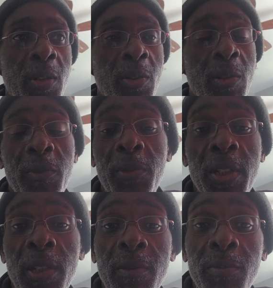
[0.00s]
Or if you
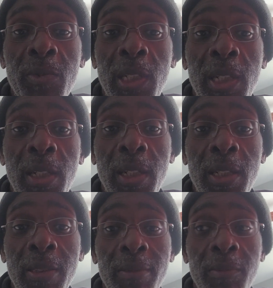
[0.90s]
just want to click
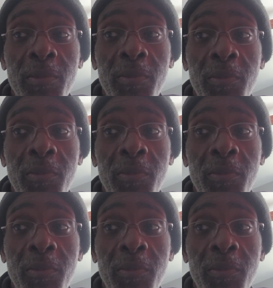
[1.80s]
and